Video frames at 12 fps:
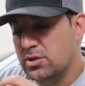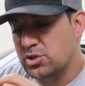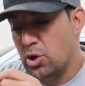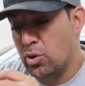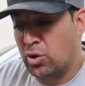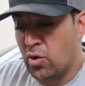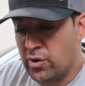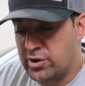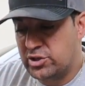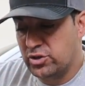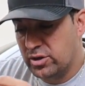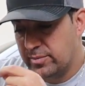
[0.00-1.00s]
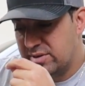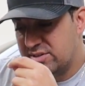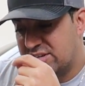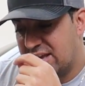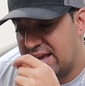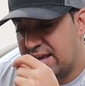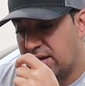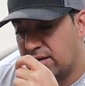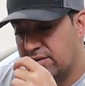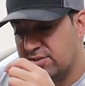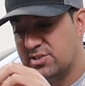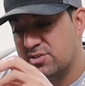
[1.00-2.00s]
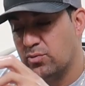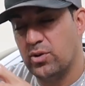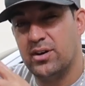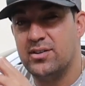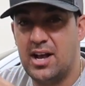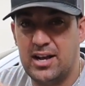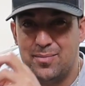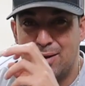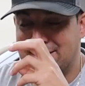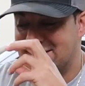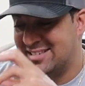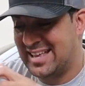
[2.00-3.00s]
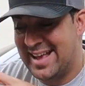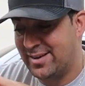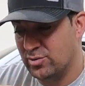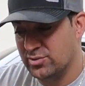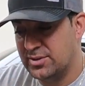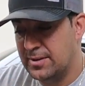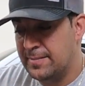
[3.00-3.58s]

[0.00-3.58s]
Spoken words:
So according to him, he's saying, this is, we're going to talk about the cycles.